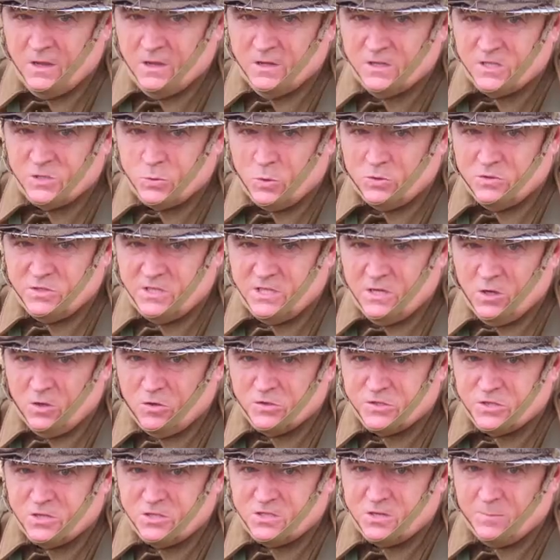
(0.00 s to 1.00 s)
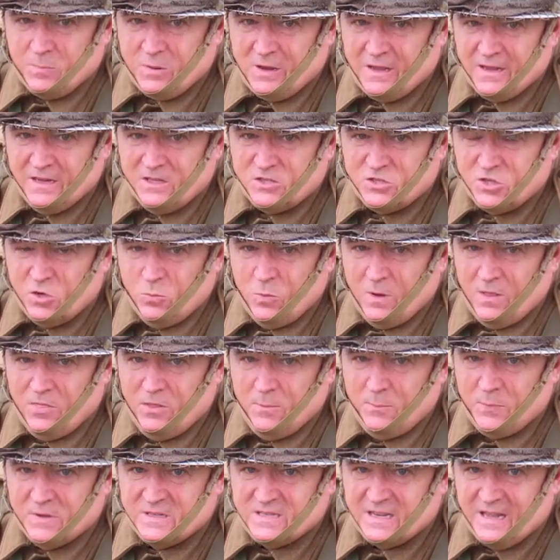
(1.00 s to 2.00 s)
Swansea also supplied 2
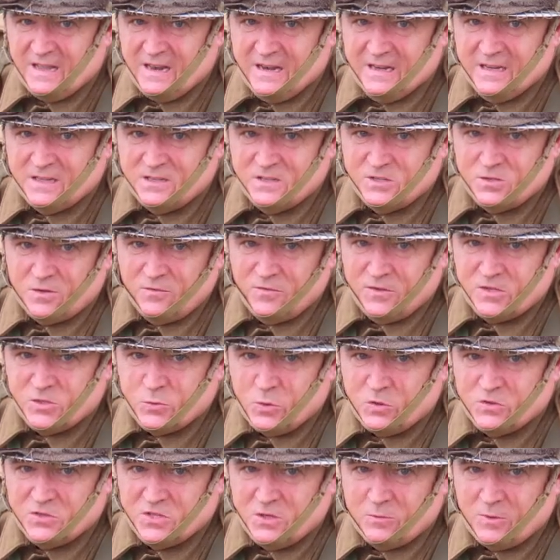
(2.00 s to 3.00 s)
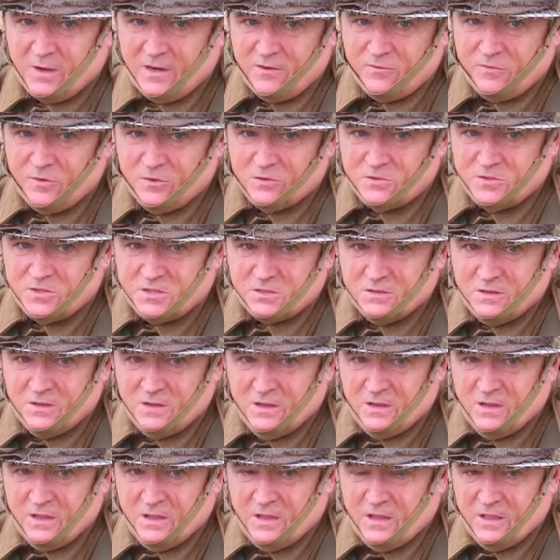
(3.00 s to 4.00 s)
other battalions of the Swansea Rifles.
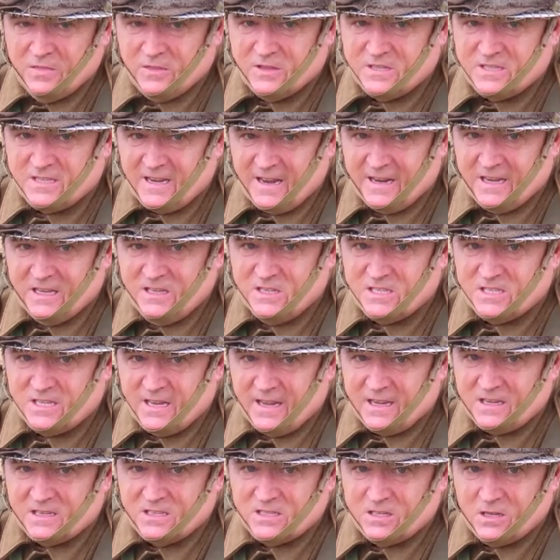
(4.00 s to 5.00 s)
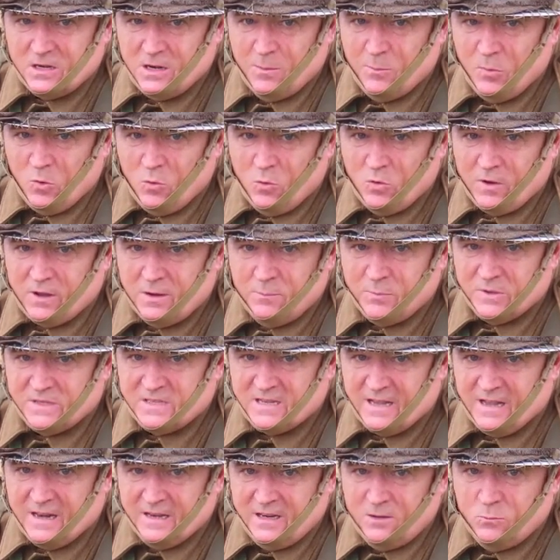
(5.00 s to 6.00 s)
The 2nd 6th Glamorgan
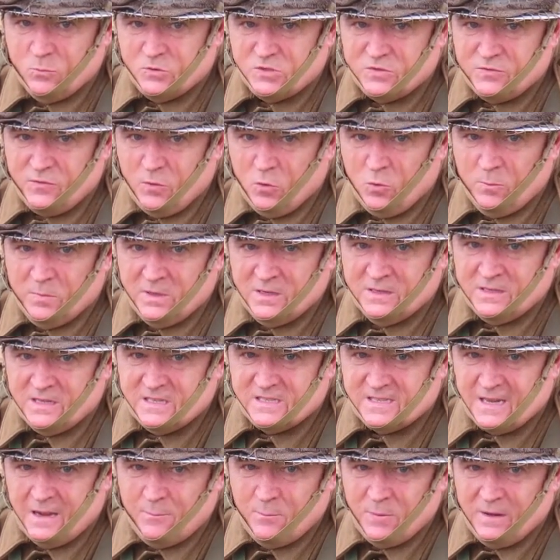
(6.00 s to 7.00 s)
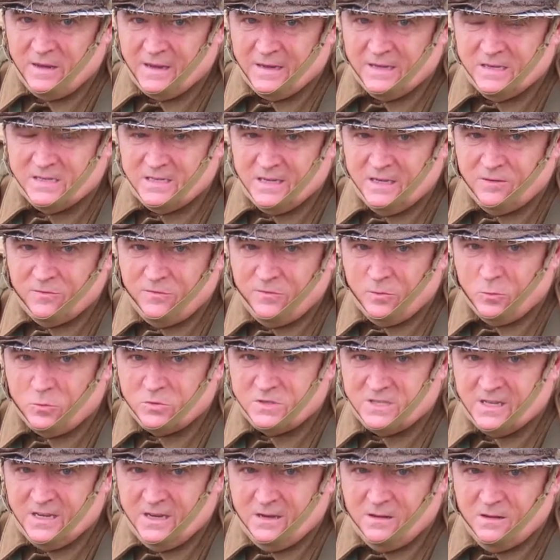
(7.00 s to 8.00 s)
Battalion was formed in December
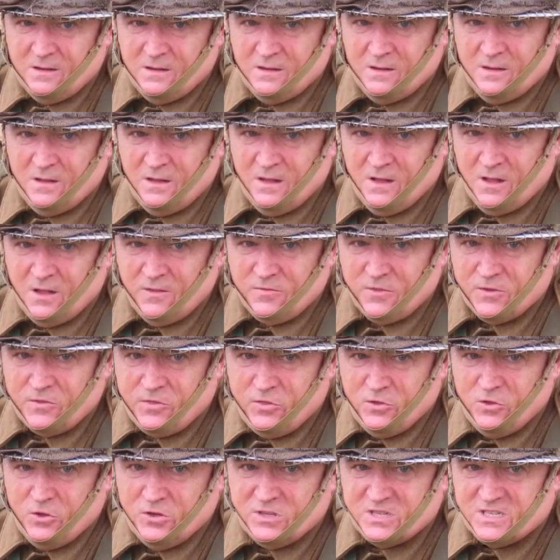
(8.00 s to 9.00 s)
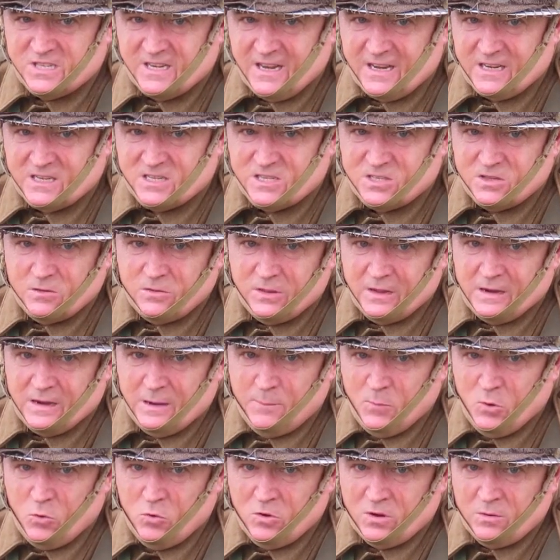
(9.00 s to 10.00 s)
1914. The 3rd 6th, the
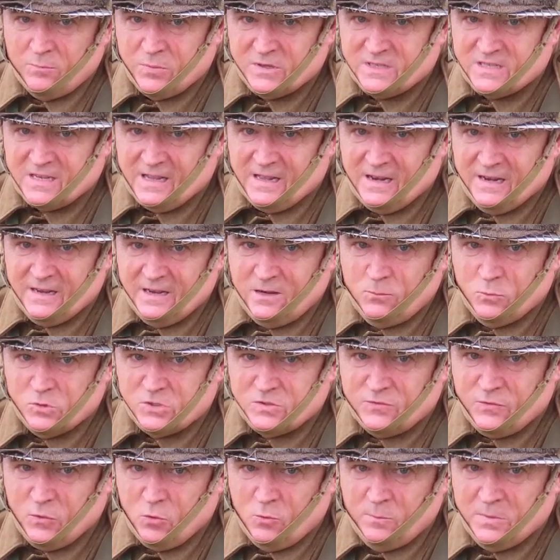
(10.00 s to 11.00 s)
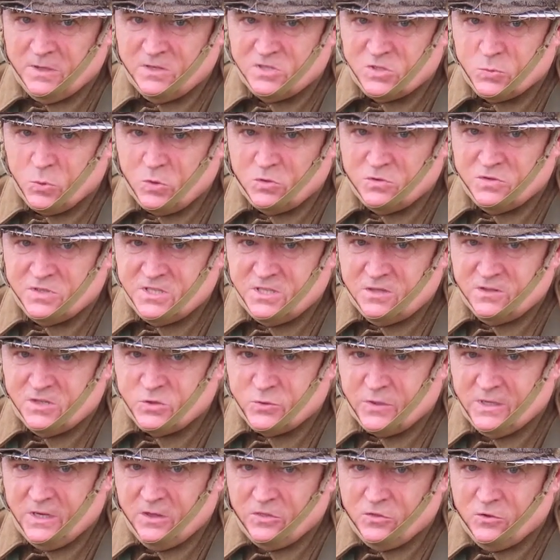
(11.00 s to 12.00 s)
Glamorgan Battalion, was formed in Swansea on the
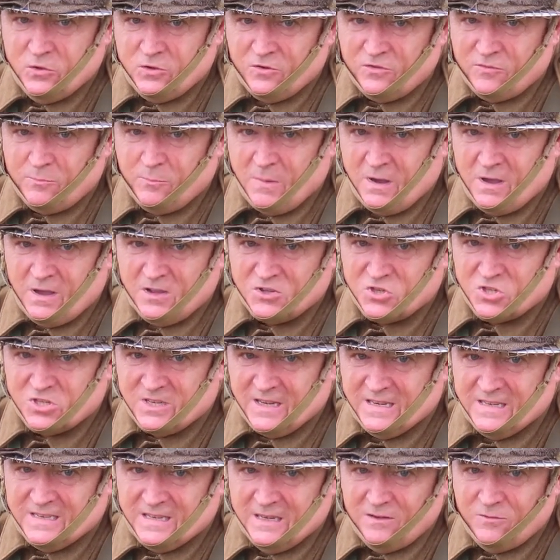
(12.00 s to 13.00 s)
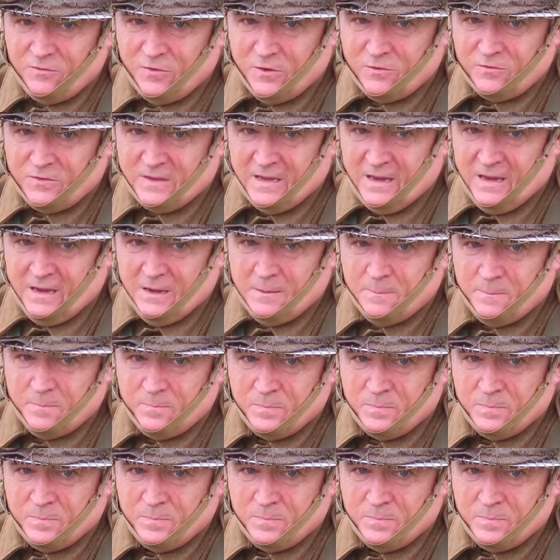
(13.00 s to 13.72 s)
23rd of March 1915,